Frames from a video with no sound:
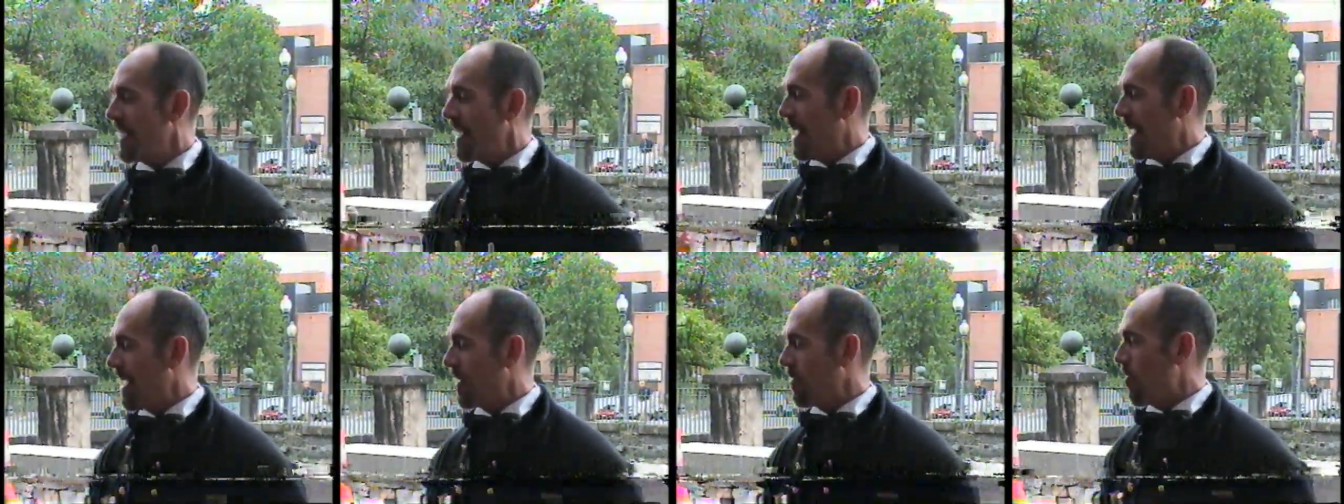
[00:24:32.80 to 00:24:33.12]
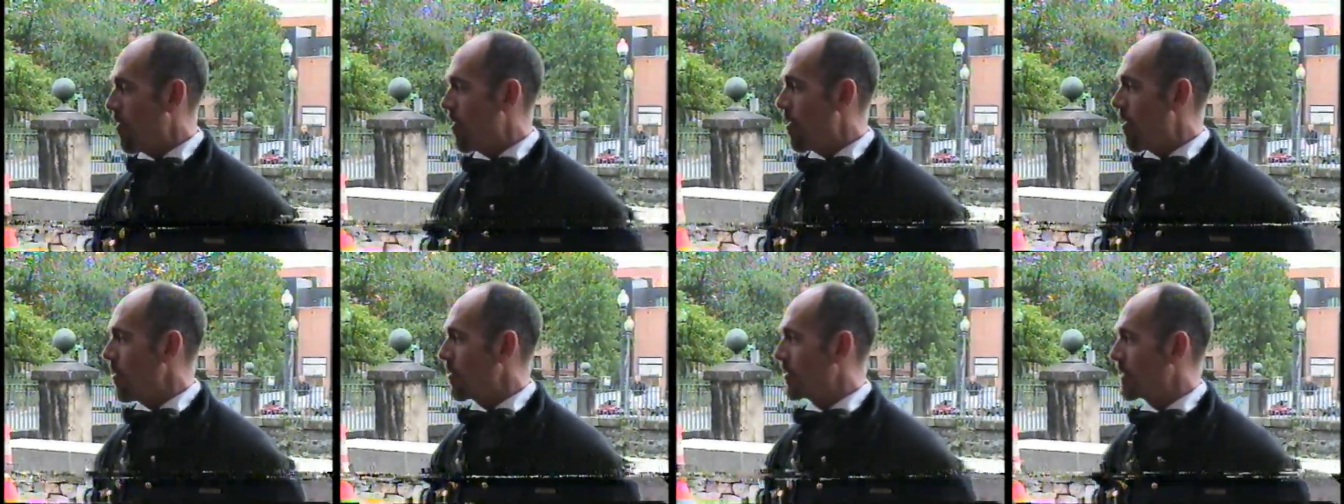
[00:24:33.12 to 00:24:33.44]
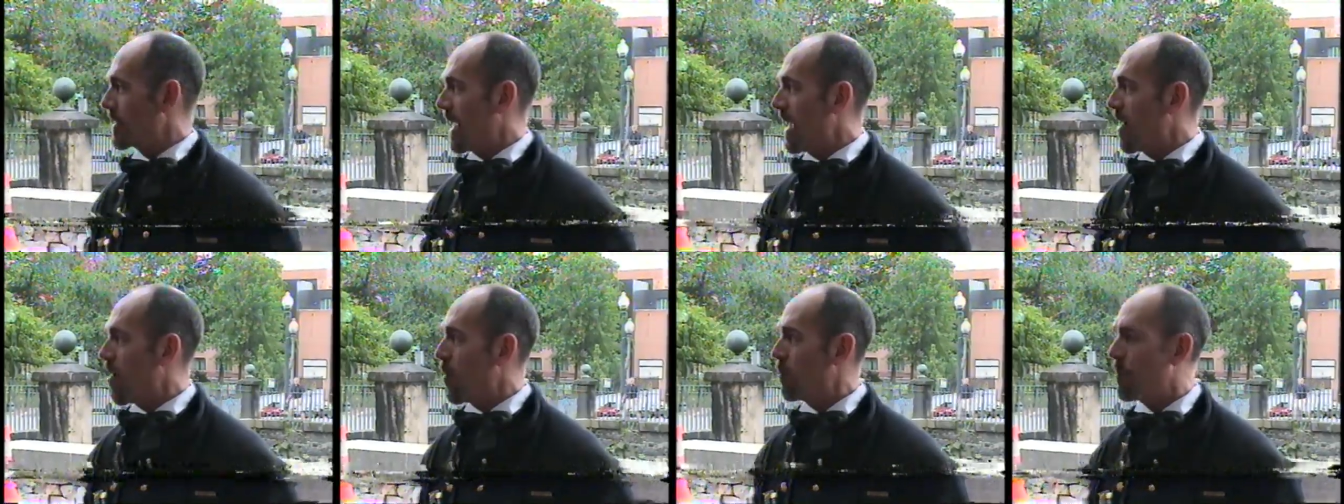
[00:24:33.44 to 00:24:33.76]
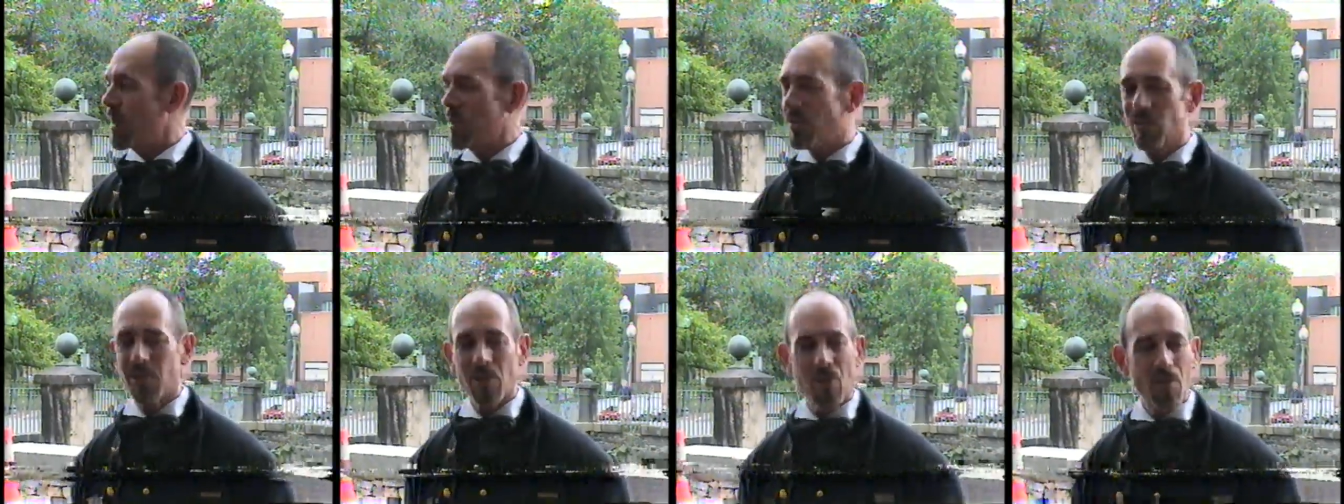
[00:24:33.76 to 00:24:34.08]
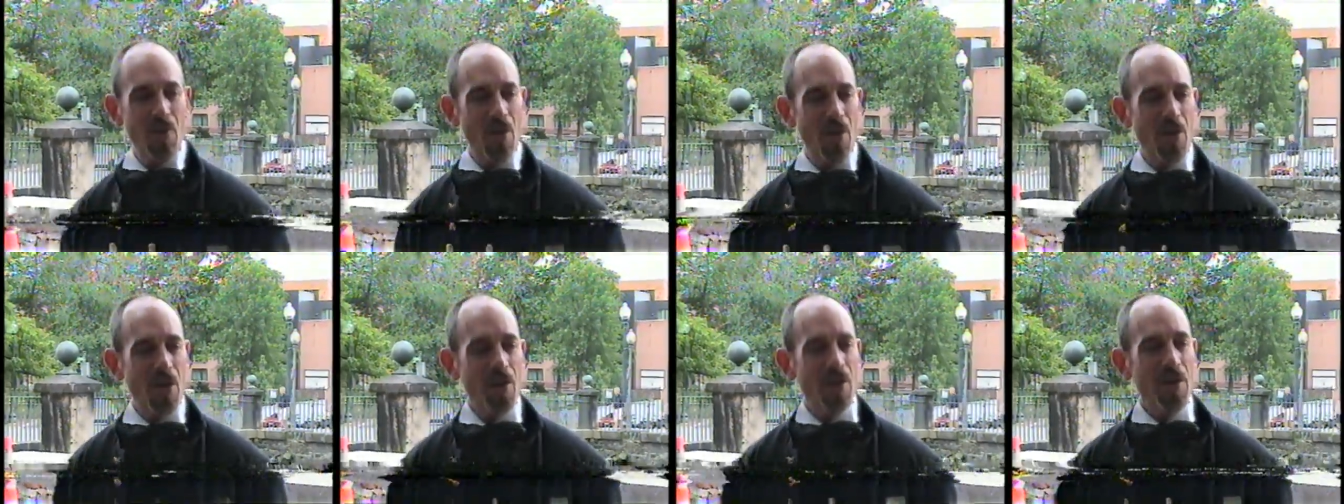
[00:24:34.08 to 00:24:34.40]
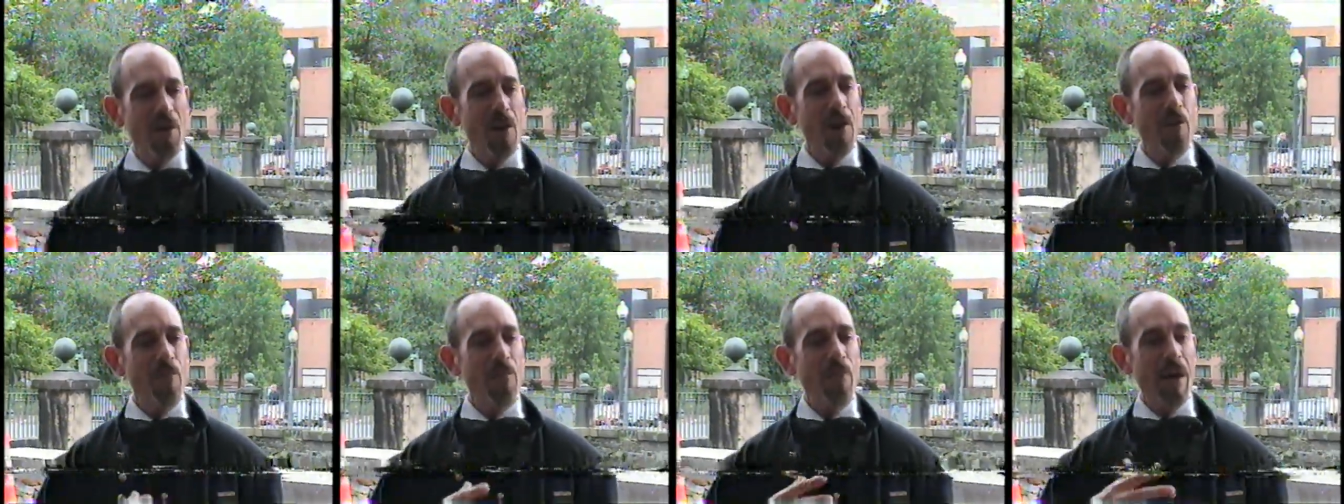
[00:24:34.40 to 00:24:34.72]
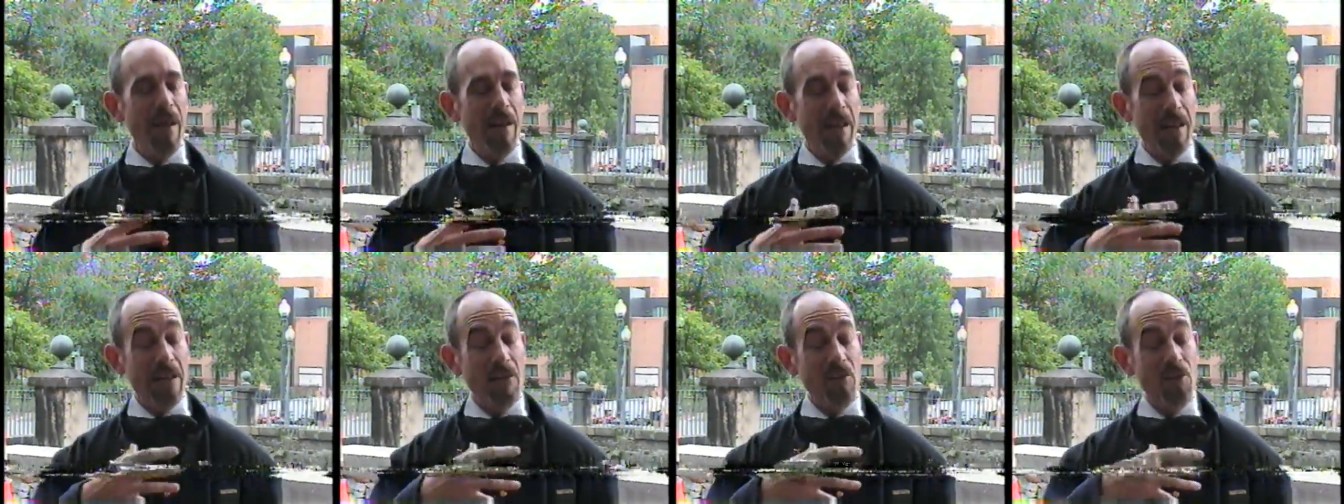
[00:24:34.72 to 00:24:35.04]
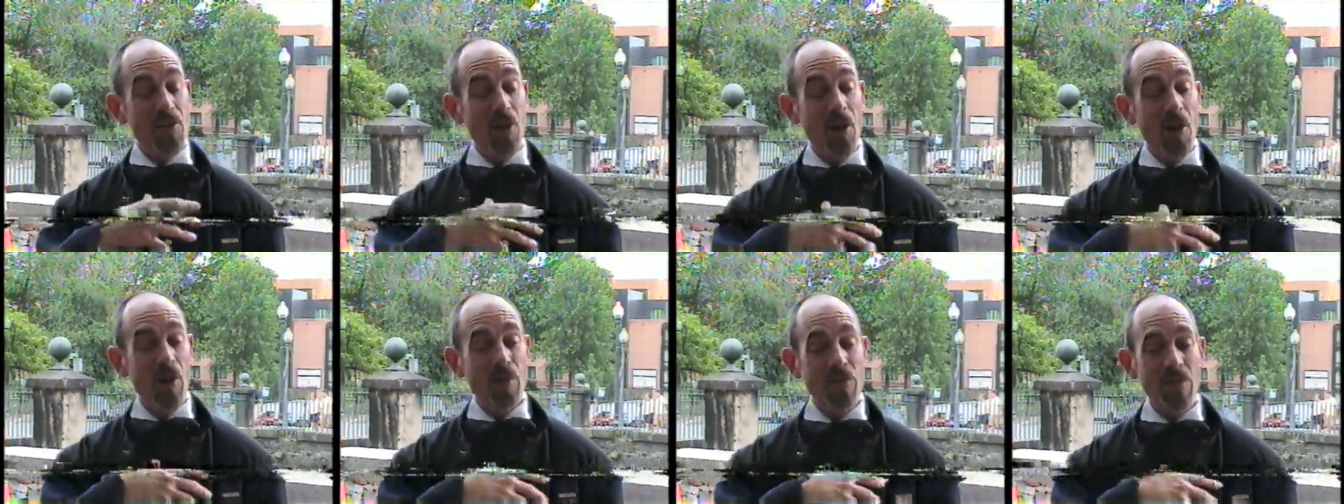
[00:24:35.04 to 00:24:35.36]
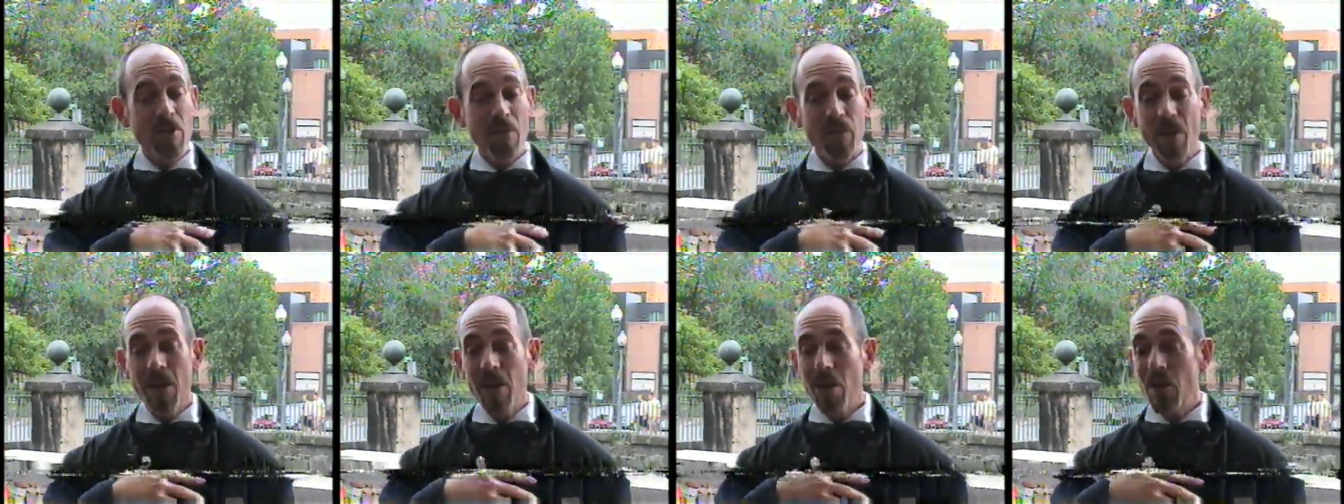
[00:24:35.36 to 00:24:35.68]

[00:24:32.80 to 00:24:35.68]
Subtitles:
and all to help us along. But in terms of